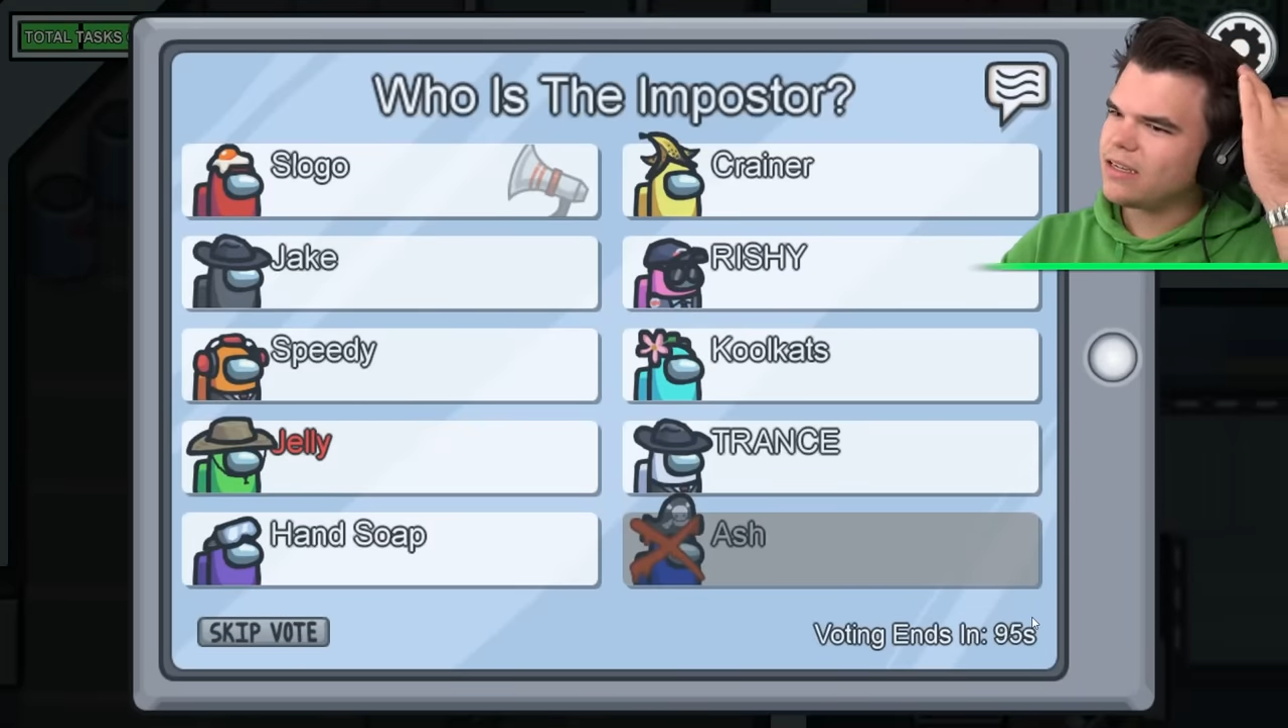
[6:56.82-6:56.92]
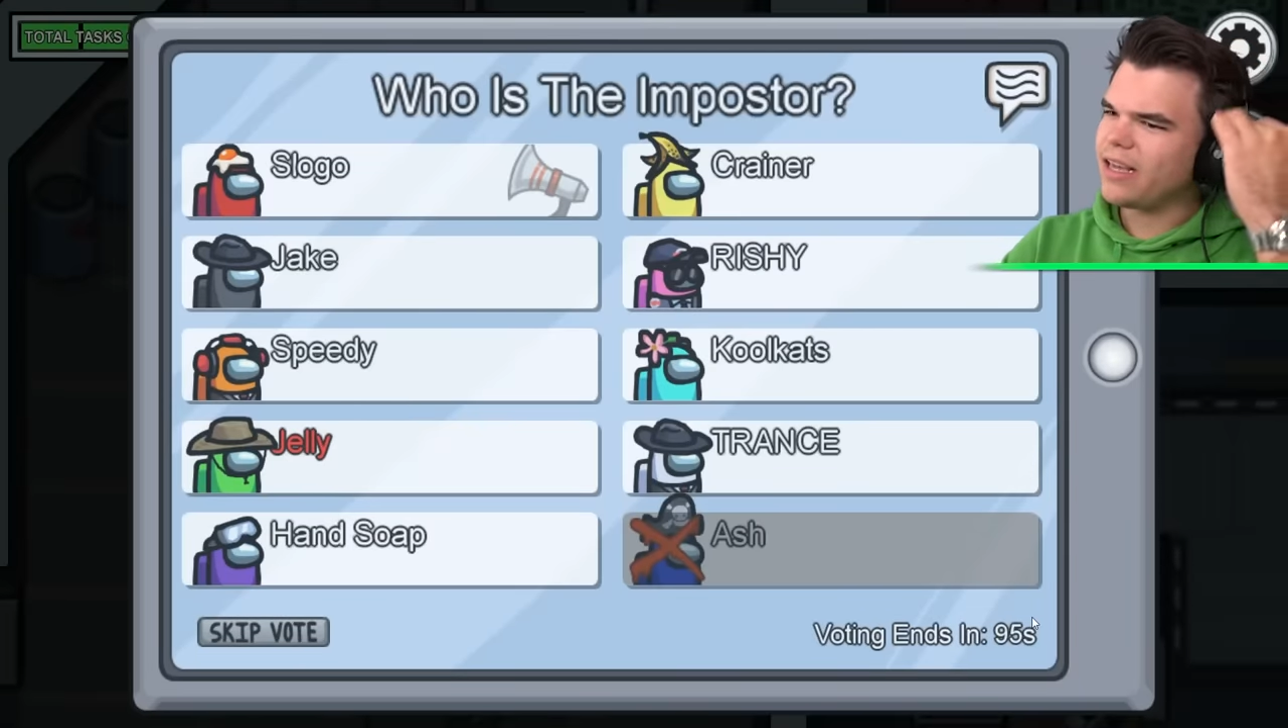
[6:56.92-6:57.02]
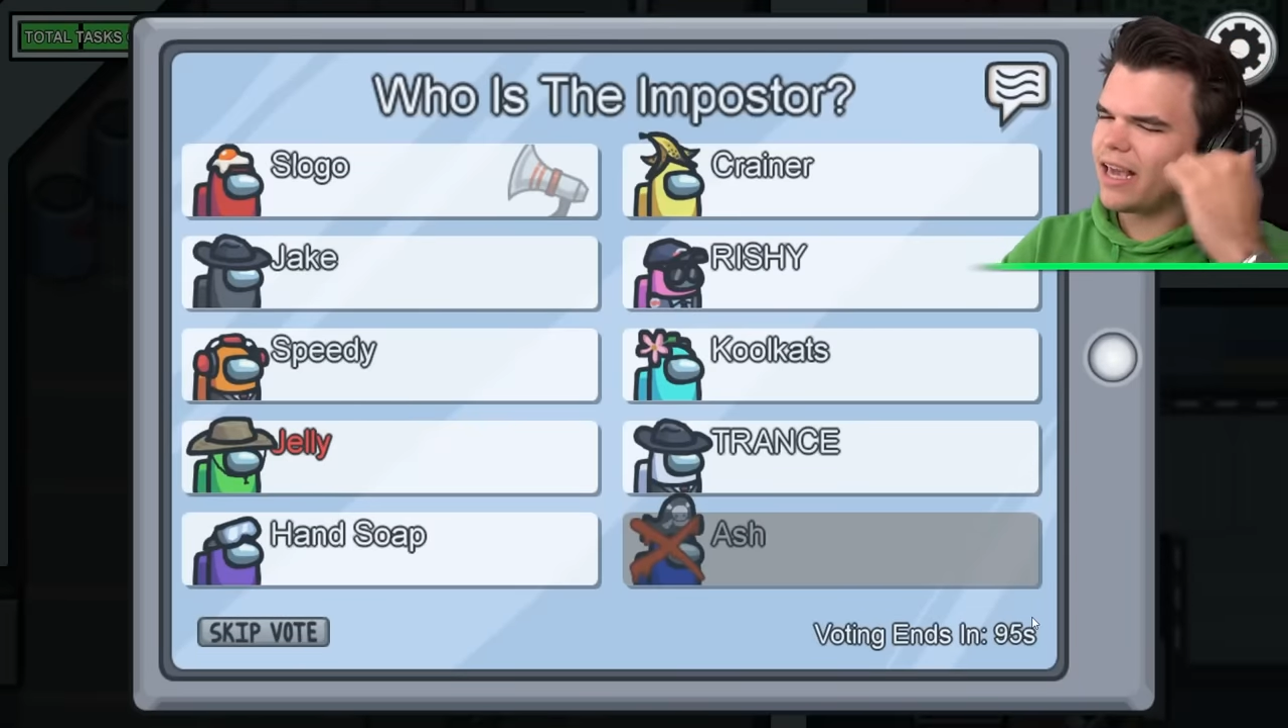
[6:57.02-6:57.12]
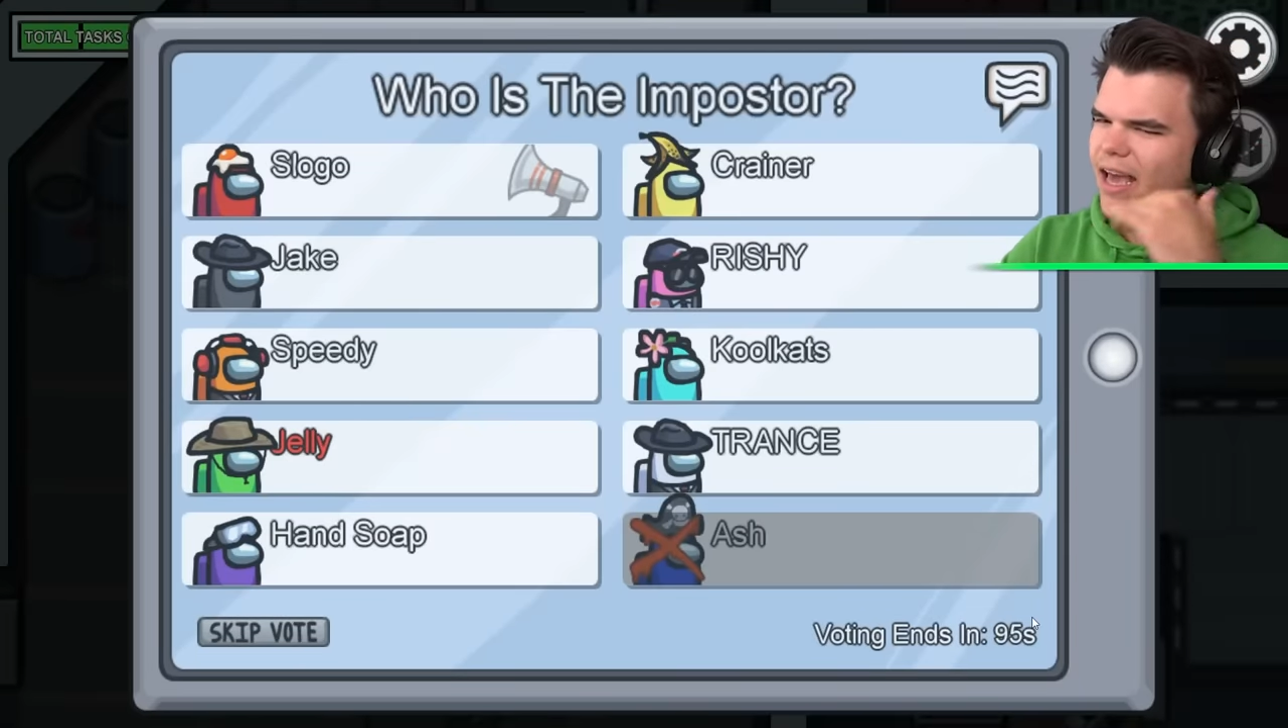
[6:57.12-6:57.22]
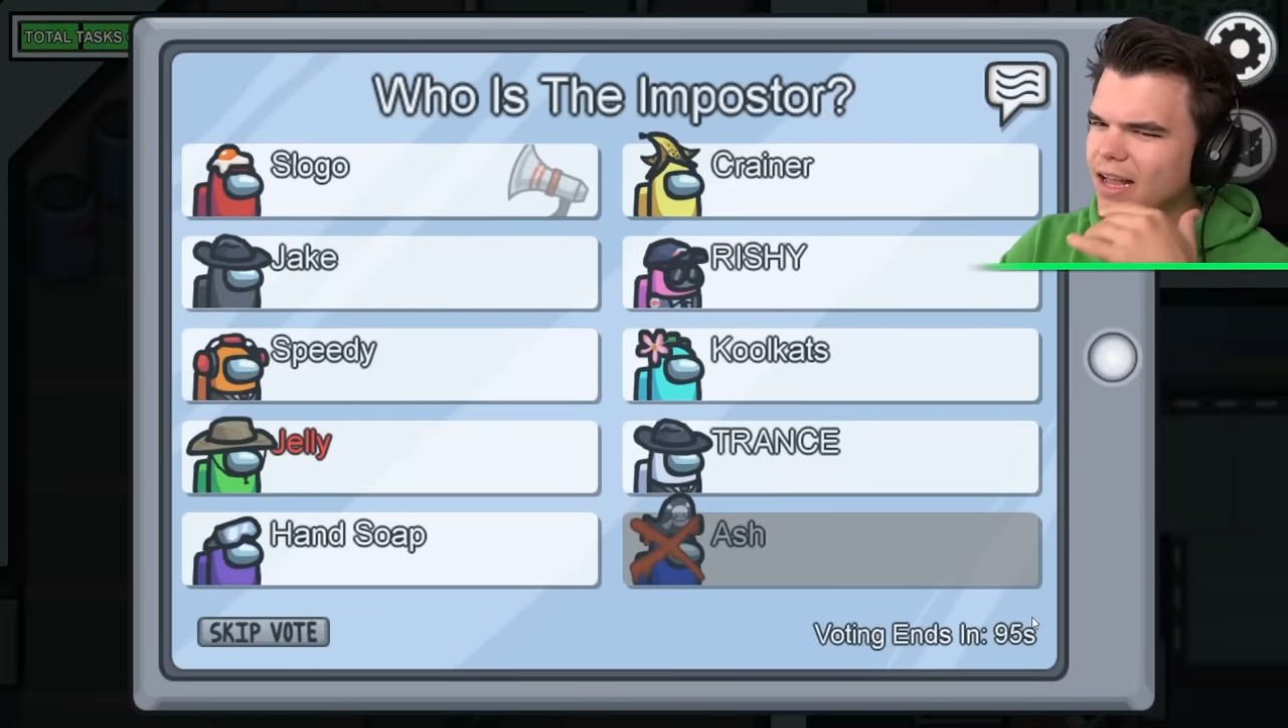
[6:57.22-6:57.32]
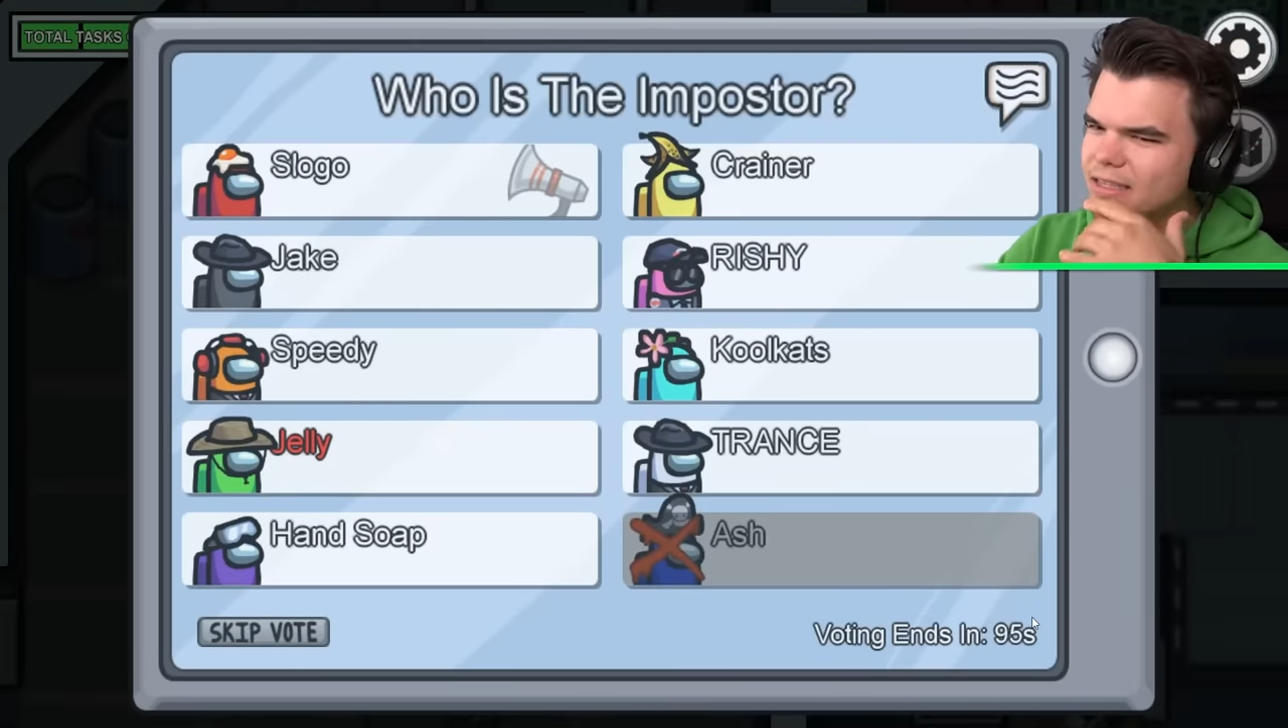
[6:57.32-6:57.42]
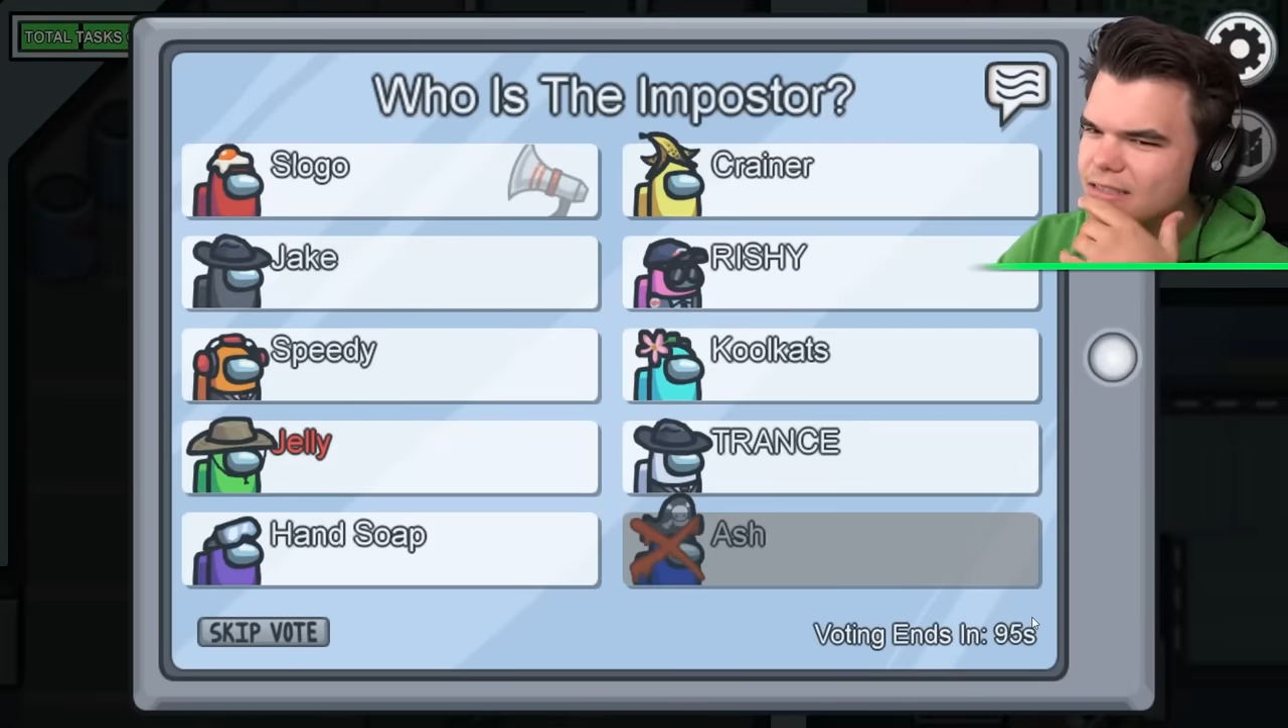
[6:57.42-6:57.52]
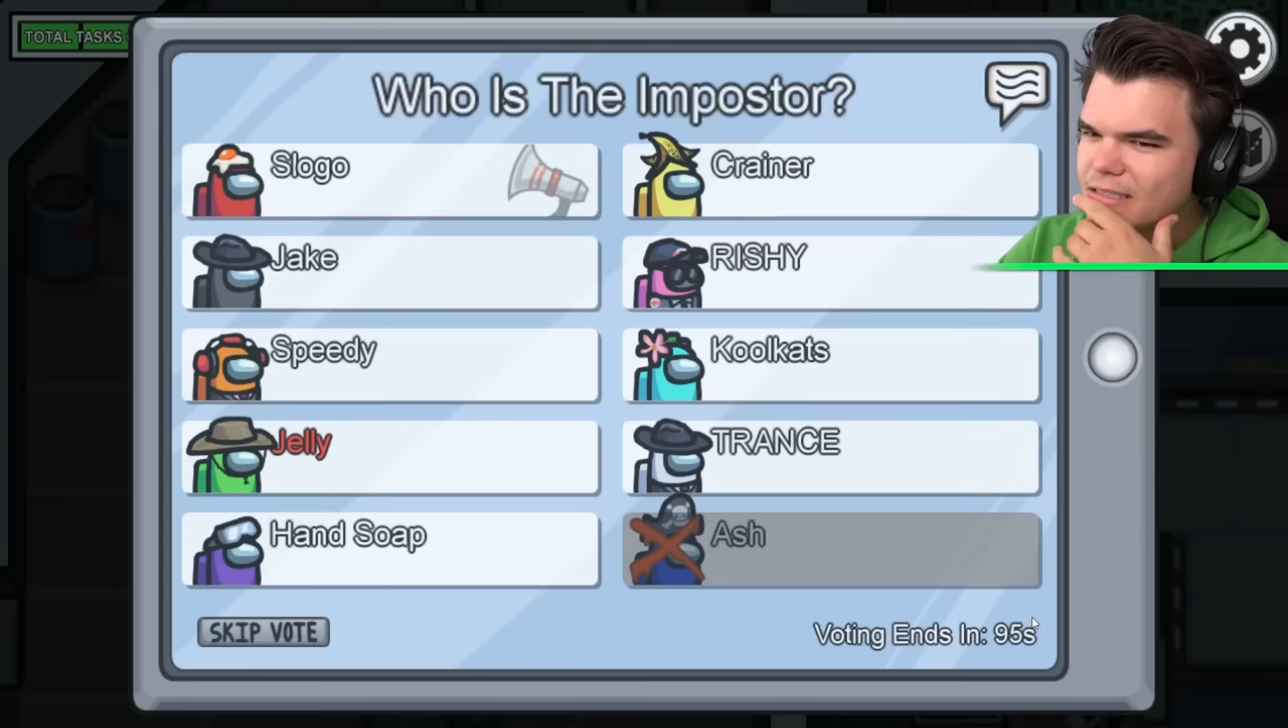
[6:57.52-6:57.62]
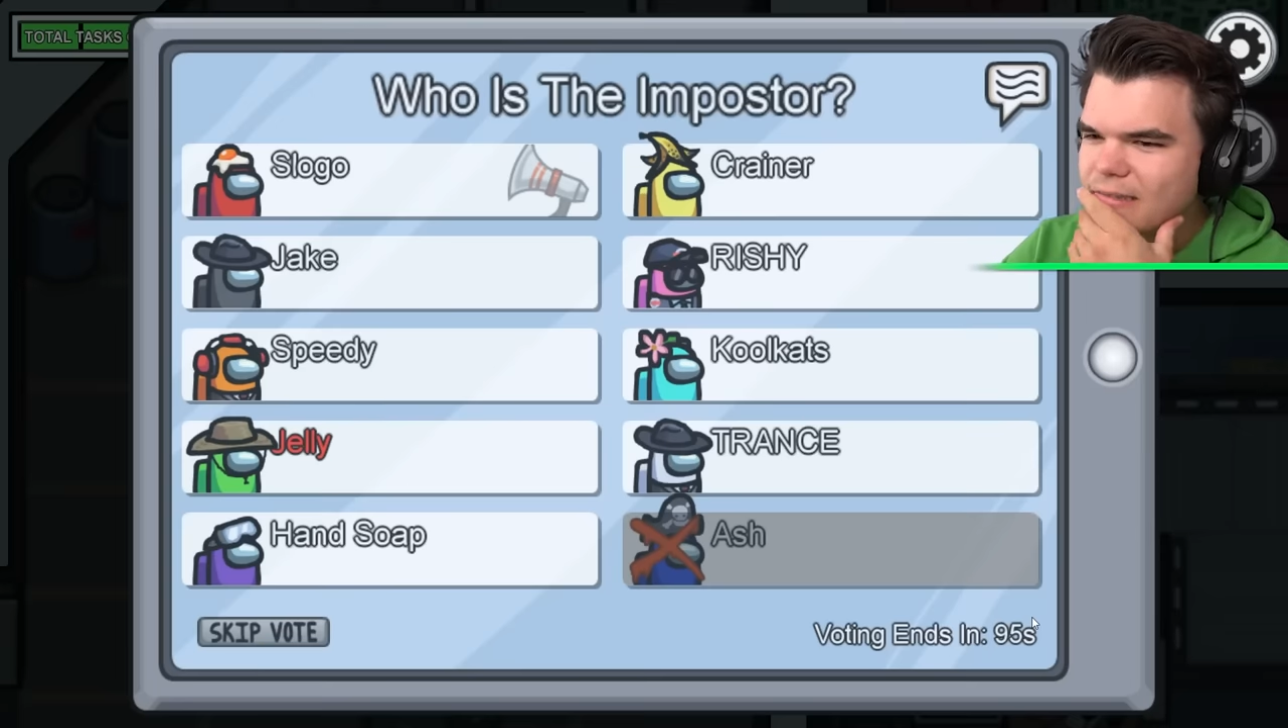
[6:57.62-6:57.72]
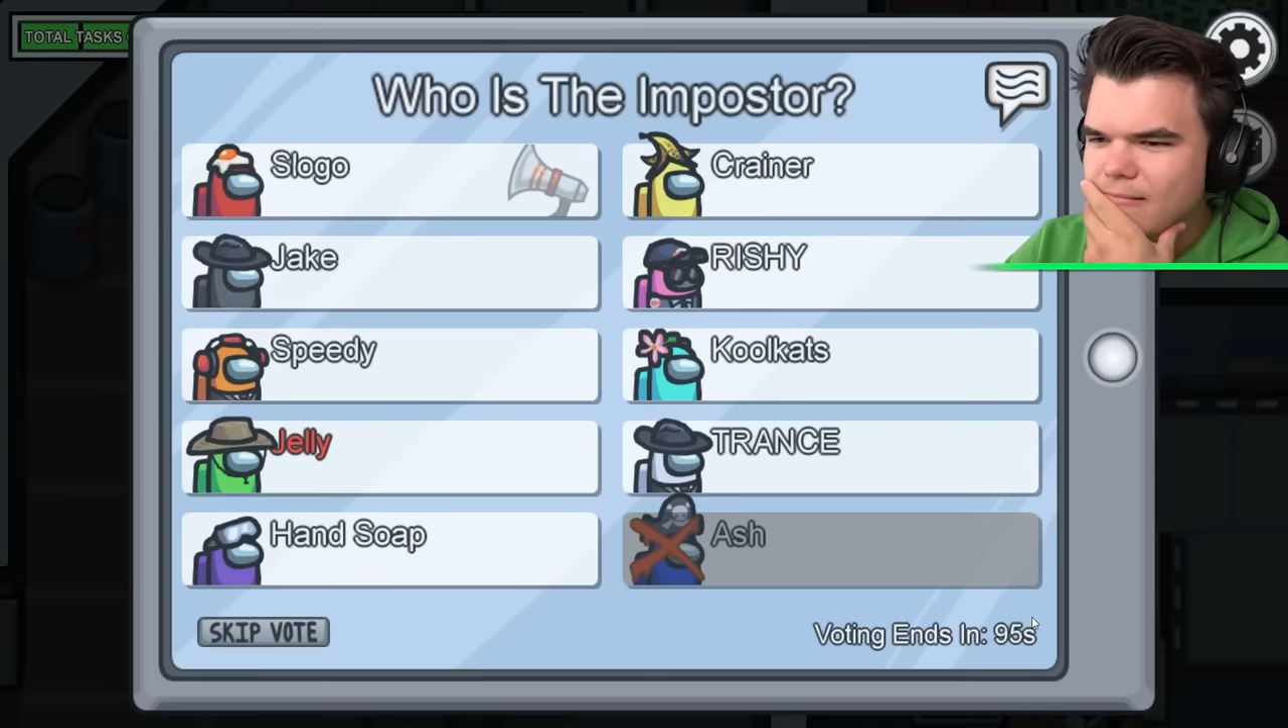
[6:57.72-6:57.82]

Yes.